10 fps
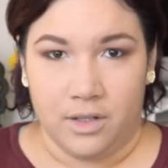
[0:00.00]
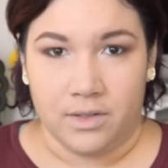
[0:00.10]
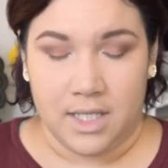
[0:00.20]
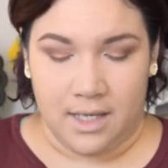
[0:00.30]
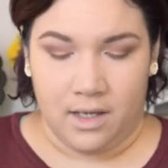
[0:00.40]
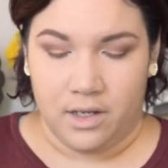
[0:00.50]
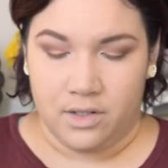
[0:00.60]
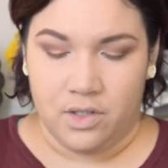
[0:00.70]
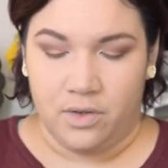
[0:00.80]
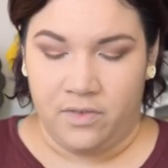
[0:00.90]
to use the
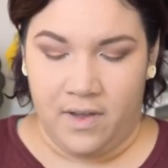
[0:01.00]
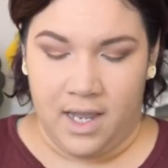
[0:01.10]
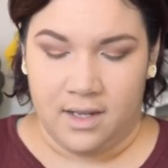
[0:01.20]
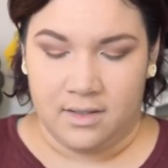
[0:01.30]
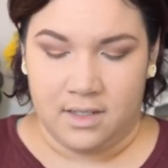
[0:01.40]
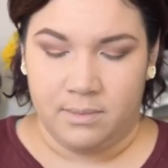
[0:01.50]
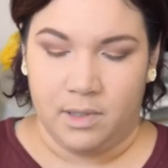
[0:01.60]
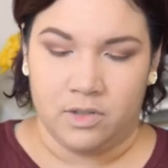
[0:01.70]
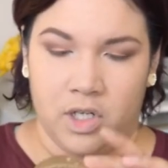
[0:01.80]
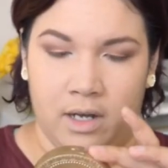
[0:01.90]
Too Faced
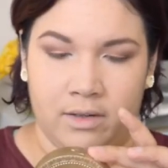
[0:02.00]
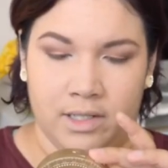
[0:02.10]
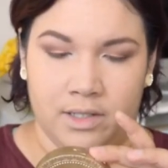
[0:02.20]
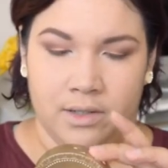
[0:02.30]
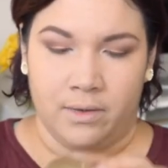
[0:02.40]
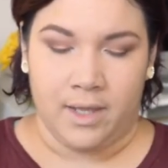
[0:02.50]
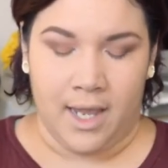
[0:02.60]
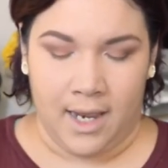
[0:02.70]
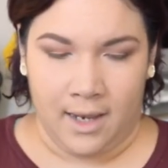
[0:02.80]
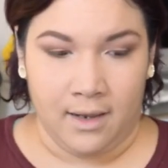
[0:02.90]
Milk Chocolate
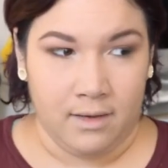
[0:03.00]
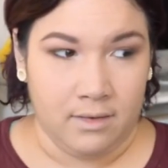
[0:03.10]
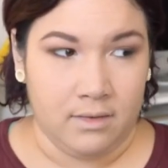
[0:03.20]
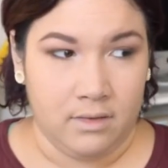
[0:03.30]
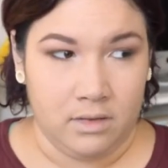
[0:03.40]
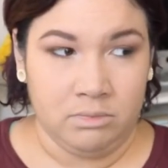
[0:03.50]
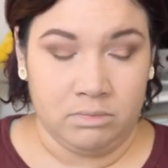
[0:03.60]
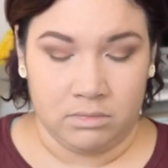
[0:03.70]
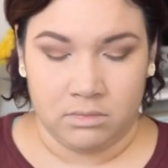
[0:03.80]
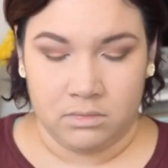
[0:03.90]
Soleil
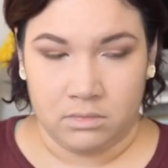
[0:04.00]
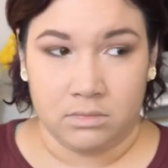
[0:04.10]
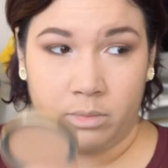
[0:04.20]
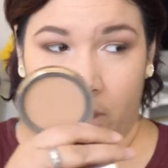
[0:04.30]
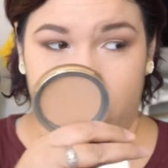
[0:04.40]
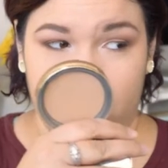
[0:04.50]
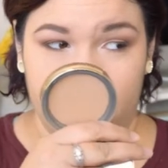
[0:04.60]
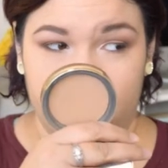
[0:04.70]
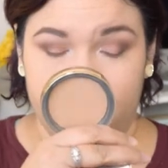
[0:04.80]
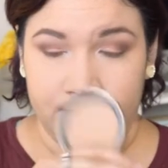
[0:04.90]

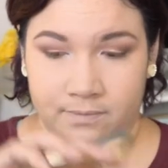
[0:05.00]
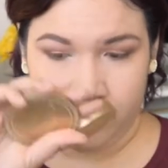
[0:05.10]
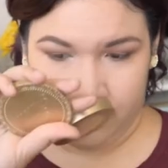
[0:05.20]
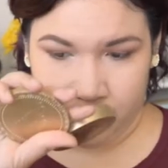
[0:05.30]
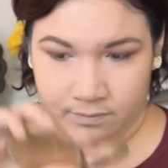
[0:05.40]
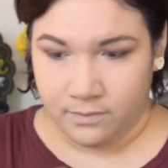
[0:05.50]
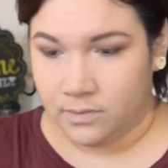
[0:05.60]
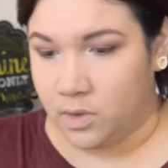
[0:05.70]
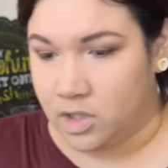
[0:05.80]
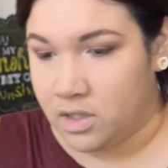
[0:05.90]
bronzer,
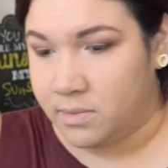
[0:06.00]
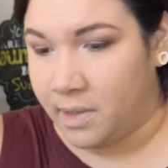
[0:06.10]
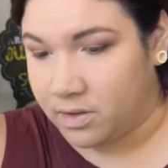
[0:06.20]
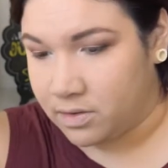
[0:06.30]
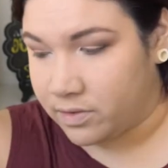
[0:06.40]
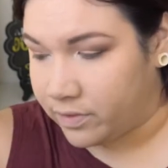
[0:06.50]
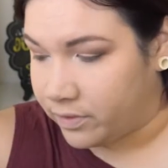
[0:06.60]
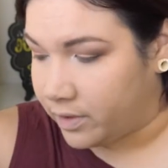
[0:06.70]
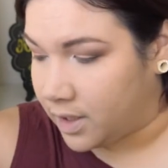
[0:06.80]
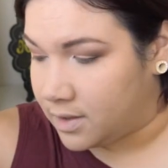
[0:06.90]
which smells
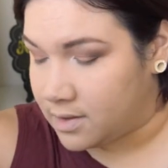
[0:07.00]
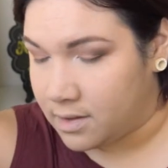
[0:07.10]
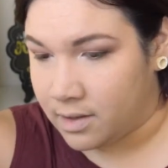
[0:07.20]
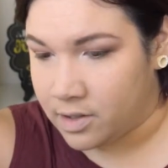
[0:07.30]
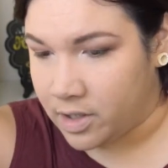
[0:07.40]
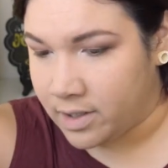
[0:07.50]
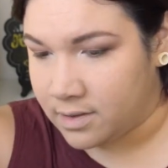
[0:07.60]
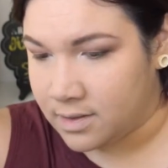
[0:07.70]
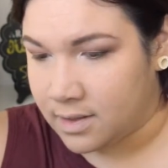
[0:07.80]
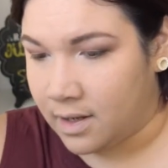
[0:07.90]
freaking
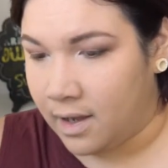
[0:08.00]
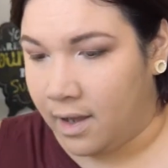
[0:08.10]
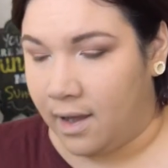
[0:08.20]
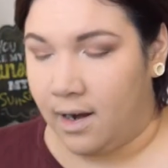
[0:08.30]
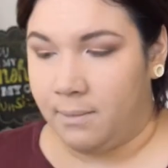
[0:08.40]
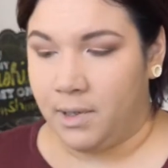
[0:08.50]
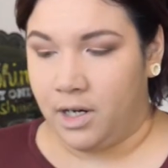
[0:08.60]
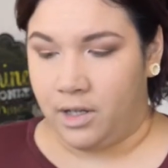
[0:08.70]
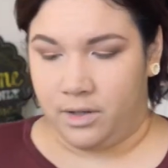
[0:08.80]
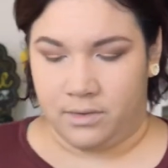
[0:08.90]
delicious. And I'm
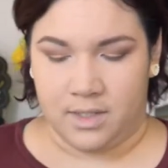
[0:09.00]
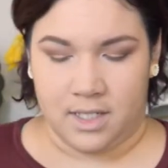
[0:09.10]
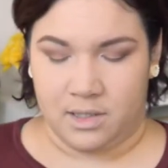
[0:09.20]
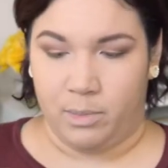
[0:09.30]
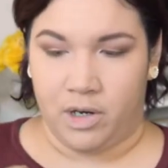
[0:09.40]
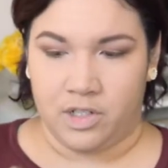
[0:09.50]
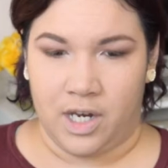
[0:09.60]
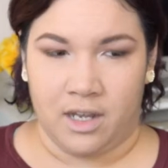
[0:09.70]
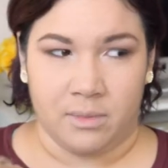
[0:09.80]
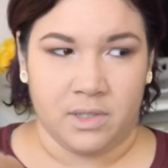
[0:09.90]
going to use this Marc
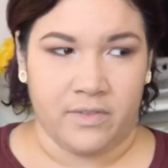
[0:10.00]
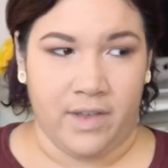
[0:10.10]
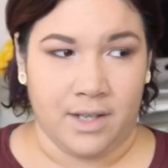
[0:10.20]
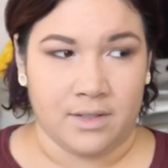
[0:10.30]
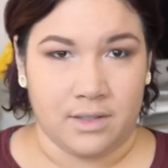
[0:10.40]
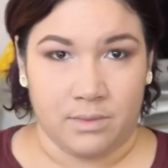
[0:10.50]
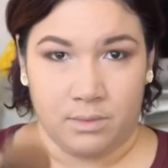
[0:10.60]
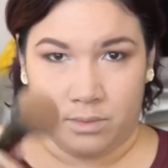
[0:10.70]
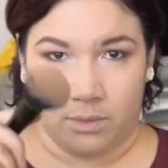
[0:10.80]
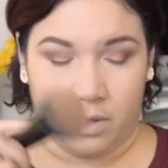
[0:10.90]
Jacobs Face
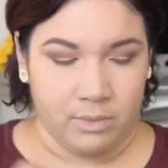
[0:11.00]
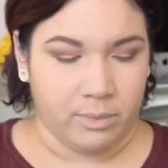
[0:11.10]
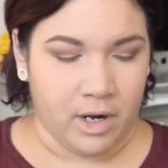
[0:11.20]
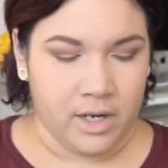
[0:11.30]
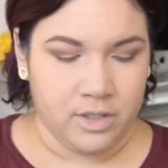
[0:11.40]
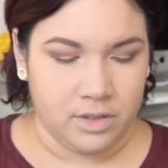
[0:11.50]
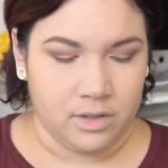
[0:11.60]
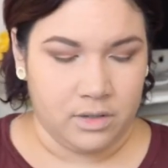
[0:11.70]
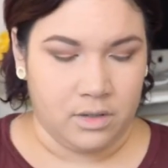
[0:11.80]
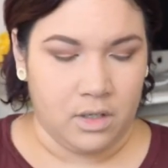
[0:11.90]
One
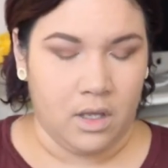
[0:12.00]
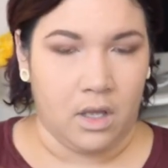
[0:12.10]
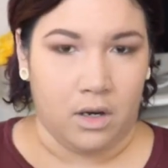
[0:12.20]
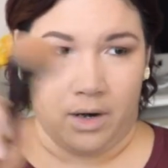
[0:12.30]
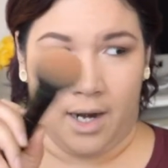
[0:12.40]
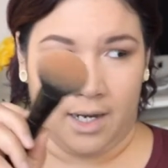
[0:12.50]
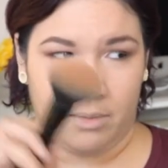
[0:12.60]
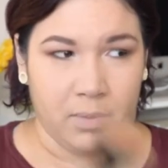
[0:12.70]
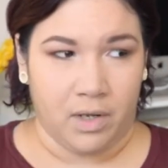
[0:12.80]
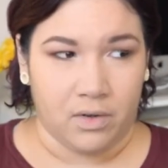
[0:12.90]
brush, or any
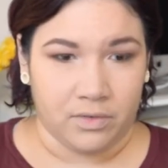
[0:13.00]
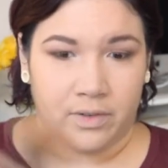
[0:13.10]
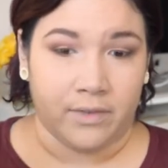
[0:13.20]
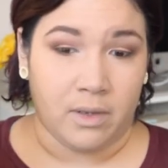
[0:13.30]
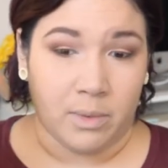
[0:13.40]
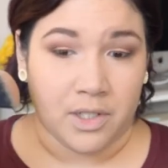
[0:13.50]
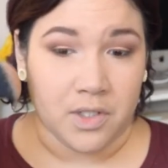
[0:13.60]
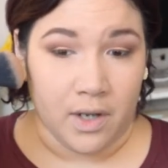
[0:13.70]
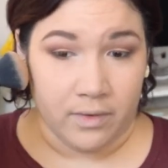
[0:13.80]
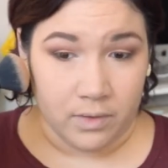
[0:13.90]
big old fluffy brush
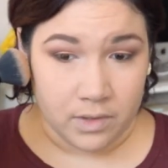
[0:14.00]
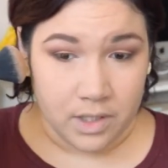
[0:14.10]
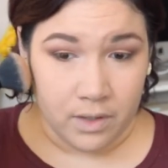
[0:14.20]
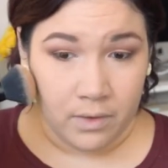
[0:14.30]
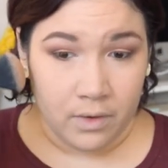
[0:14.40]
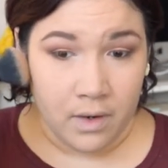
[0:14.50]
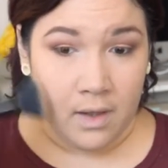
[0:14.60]
you have will do.